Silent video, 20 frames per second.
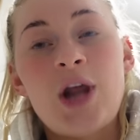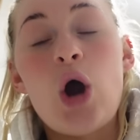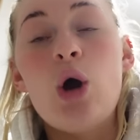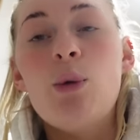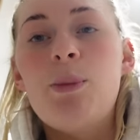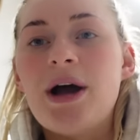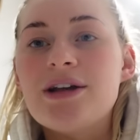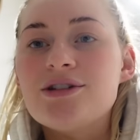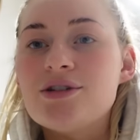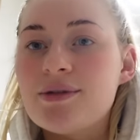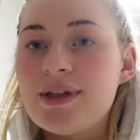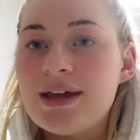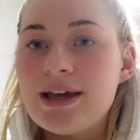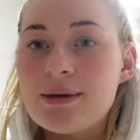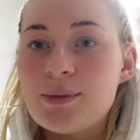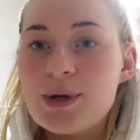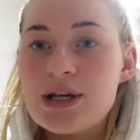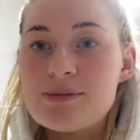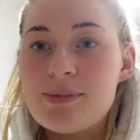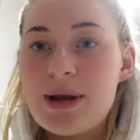oh, but I don't think
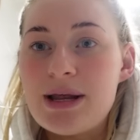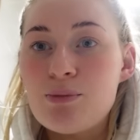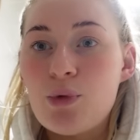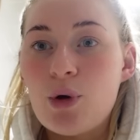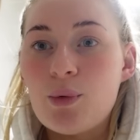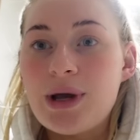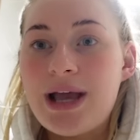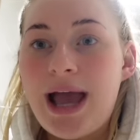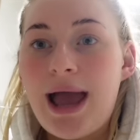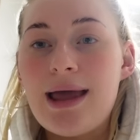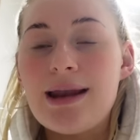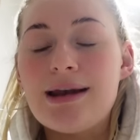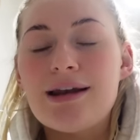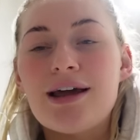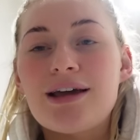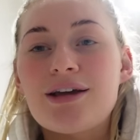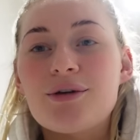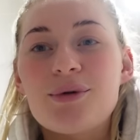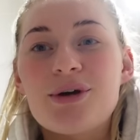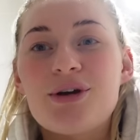we explained what we're getting.
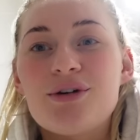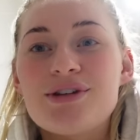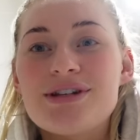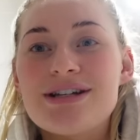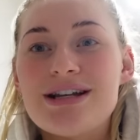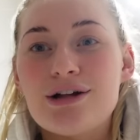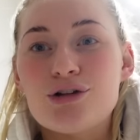Like, we've got this